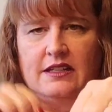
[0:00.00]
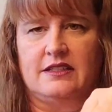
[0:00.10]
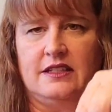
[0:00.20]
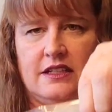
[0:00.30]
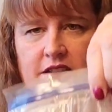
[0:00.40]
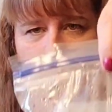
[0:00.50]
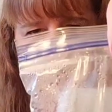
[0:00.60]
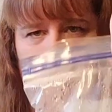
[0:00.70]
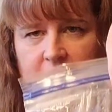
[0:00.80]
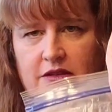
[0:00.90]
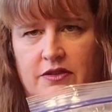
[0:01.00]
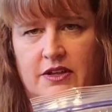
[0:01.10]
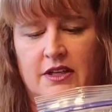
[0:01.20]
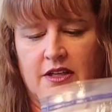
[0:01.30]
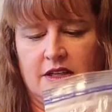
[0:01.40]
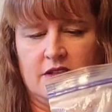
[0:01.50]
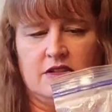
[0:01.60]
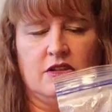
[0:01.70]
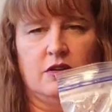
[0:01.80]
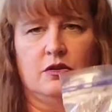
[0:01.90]
sticking to itself.
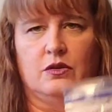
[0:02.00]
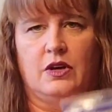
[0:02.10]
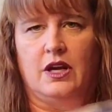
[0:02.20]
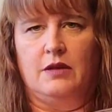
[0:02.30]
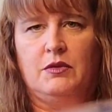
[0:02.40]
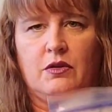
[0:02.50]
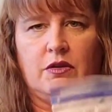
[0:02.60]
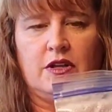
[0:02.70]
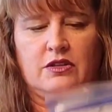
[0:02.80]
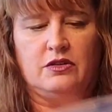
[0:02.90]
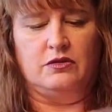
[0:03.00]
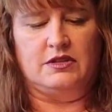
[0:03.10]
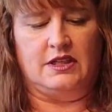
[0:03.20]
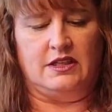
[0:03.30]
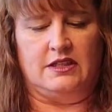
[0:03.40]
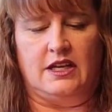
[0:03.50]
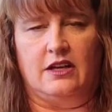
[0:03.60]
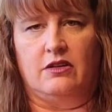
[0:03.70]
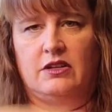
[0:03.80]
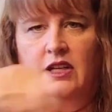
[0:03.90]
So I'm going to set it
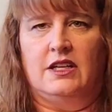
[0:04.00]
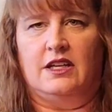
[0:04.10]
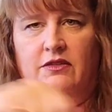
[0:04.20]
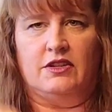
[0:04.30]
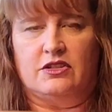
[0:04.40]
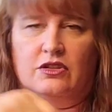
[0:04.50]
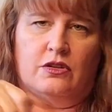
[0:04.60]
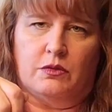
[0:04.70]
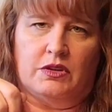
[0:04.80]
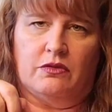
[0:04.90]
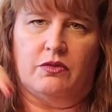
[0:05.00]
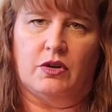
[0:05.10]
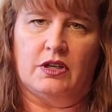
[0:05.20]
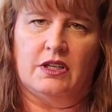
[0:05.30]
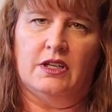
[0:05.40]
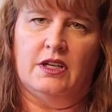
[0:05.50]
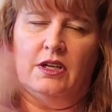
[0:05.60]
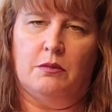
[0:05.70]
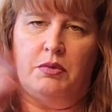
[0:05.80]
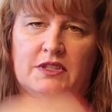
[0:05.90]
down, give it a stir with a fork,
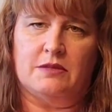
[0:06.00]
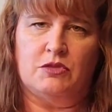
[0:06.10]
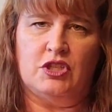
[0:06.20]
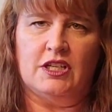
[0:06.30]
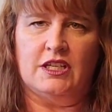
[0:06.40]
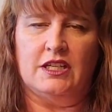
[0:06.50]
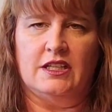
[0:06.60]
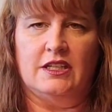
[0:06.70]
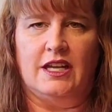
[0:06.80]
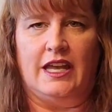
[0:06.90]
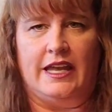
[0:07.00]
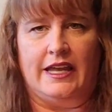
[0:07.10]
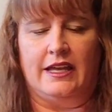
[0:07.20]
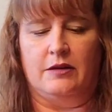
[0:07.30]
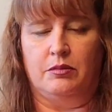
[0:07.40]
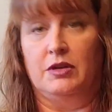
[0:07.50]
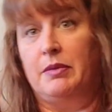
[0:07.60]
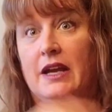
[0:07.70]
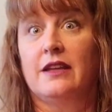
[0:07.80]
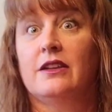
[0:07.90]
put some chicken in it, and put it
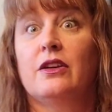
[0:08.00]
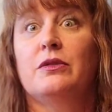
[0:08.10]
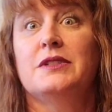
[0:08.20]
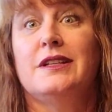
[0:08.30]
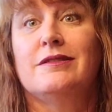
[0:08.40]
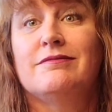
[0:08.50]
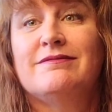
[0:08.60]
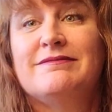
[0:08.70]
back in the cozy.